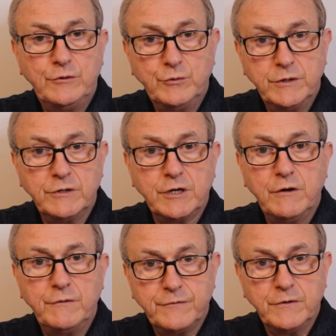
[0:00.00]
You will
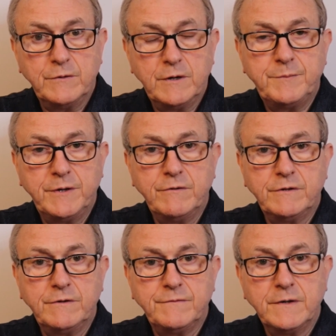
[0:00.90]
go through a
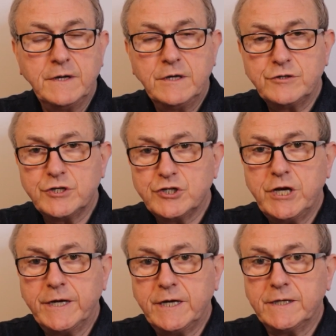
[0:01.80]
period of just
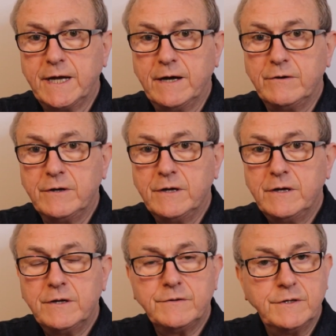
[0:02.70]
checking out
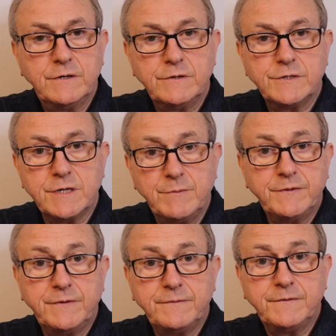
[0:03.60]
that some
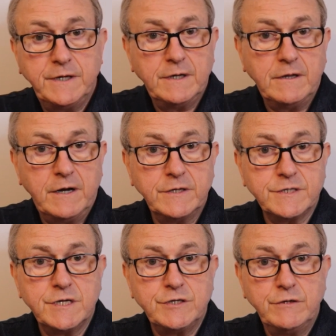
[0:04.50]
of the
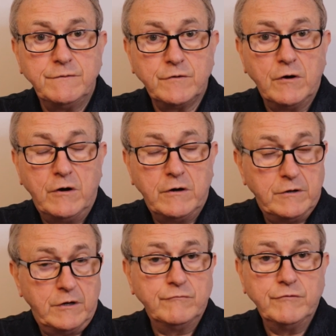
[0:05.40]
alliances you've got
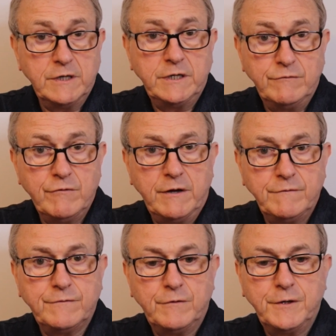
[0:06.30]
are really
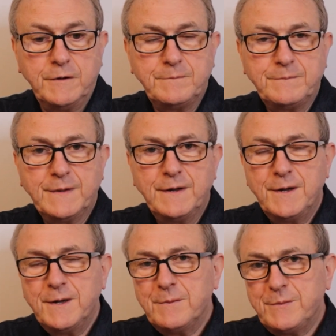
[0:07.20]
right for you.
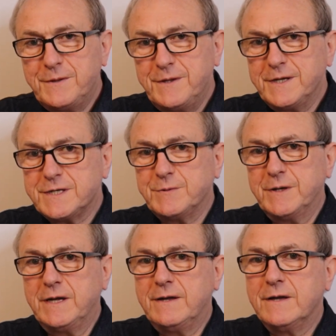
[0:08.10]
But this
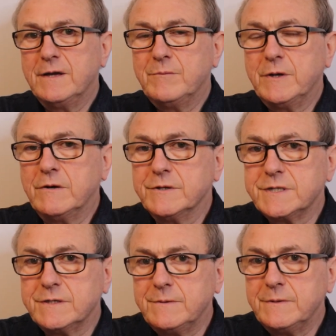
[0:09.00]
week,
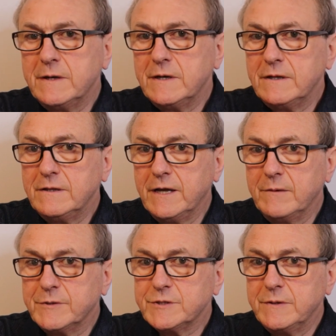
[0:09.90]
because the
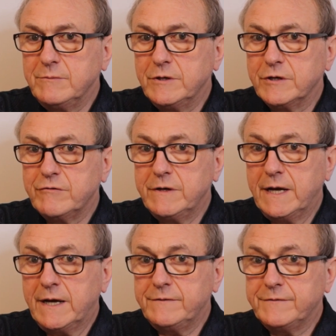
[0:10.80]
link between
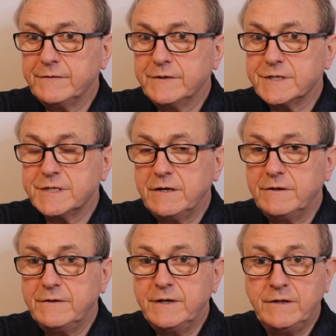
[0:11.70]
Mercury and the
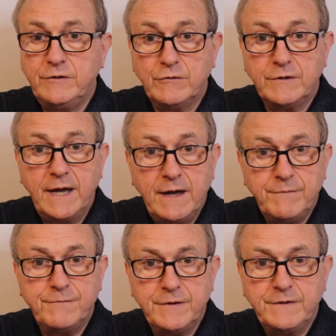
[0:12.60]
Sun in your
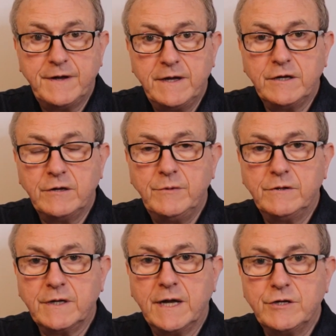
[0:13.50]
everyday
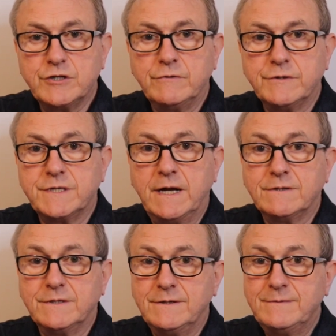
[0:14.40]
communicational
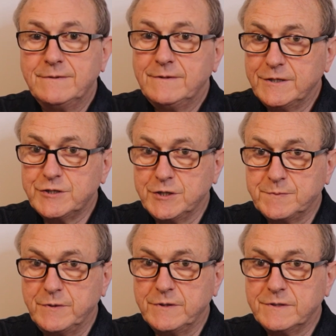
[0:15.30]
sector, let's
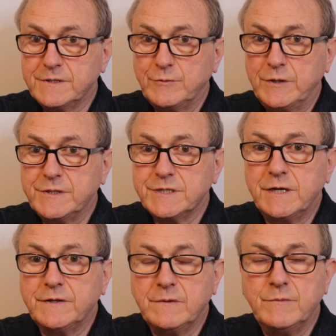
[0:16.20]
just put to one
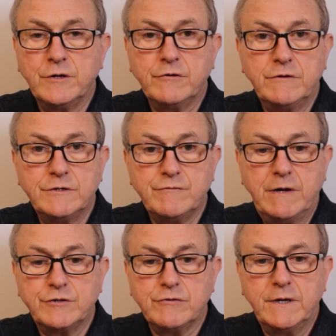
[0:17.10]
side that Mercury's
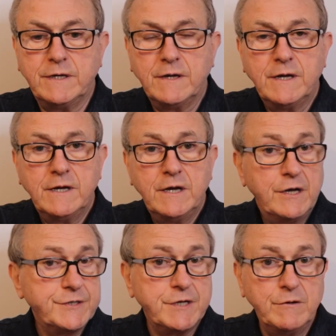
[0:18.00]
retrograde,
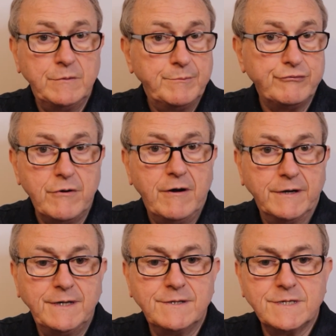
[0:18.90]
are so
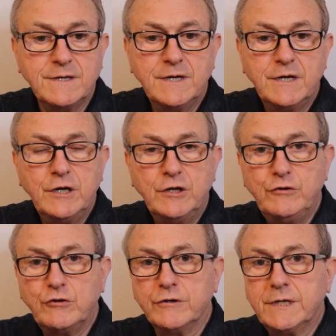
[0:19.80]
bright,
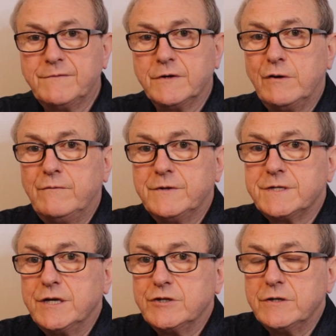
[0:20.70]
you could have a
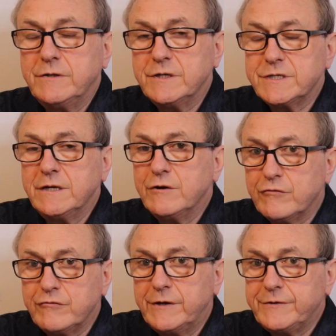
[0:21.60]
conversation that's
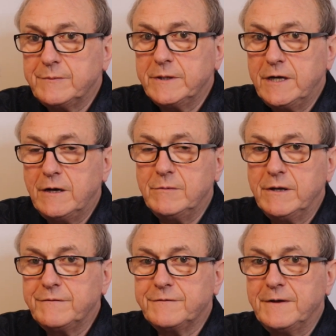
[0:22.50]
incredibly
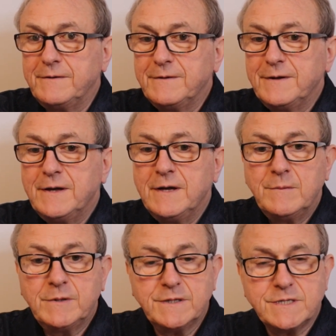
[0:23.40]
uplifting.
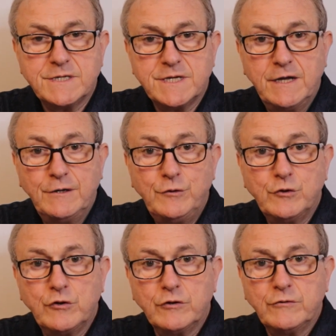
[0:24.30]
But as I say,
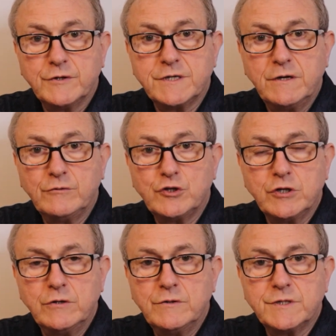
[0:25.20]
you could also
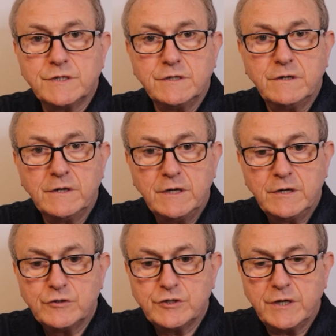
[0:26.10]
choose to
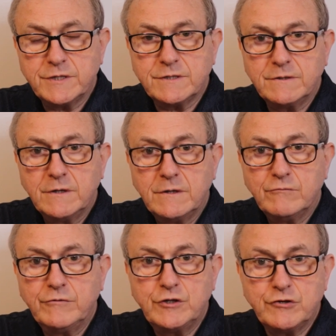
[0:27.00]
just
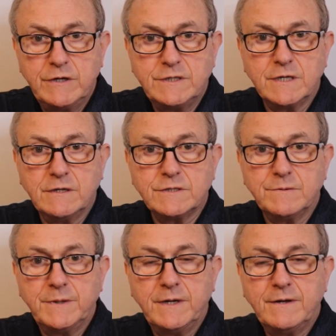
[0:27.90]
retreat a
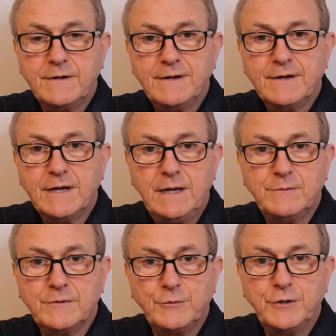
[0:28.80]
little bit,
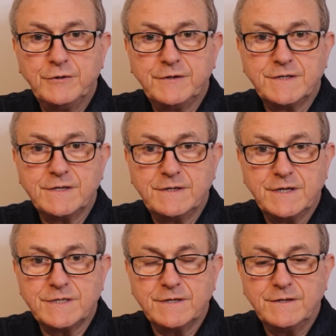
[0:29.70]
keep the world at a
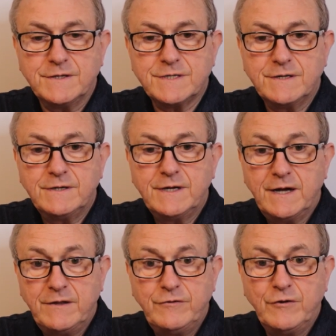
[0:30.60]
distance
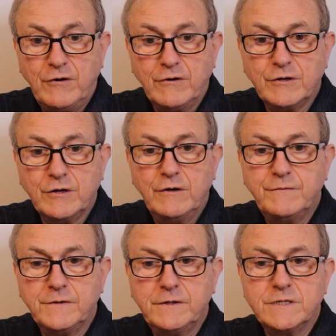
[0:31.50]
and not go
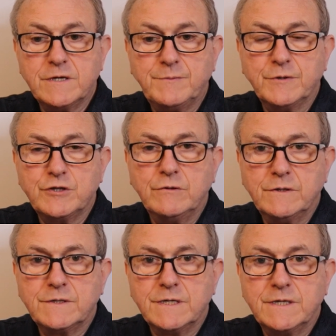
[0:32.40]
for these
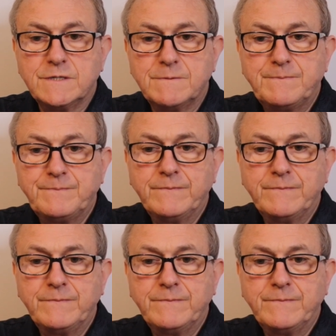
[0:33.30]
opportunities.